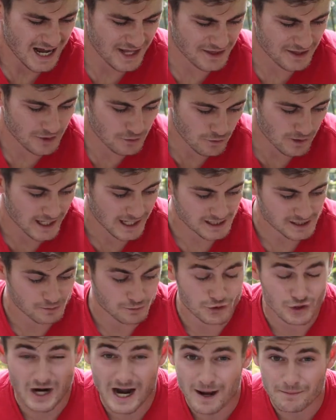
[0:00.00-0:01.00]
I think we got
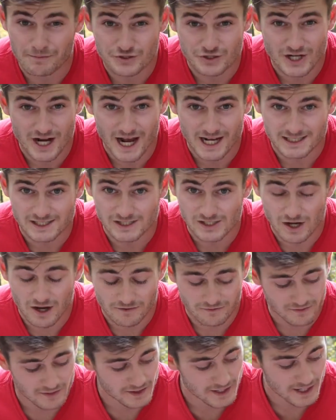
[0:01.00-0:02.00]
some drop shot
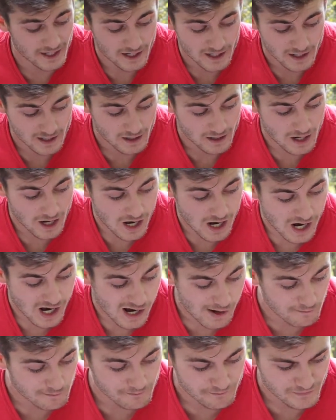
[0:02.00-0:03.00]
stuff in there.
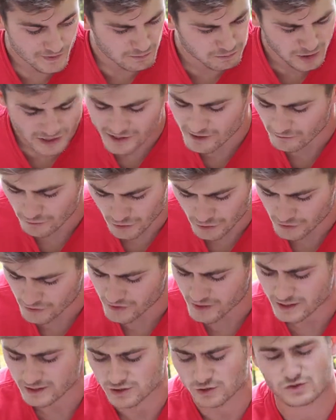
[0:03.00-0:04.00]
Um, plenty of other
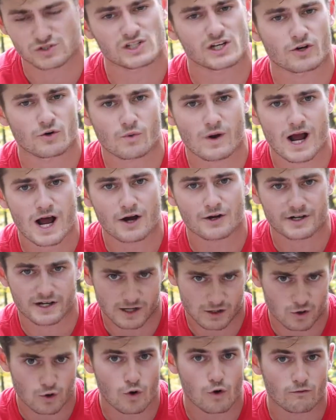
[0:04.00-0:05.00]
things, so stick around and
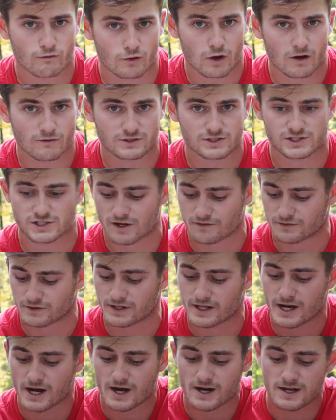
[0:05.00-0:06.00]
I'll go all the stuff
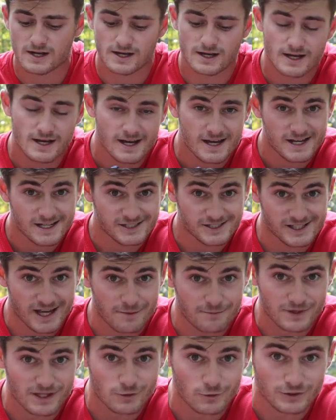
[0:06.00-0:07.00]
in there.
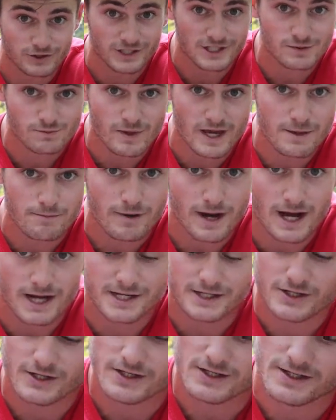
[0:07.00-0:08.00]
Same thing with this bait
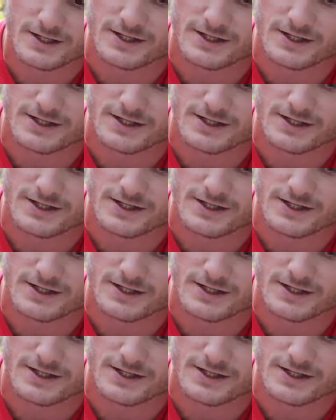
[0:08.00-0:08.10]
binder.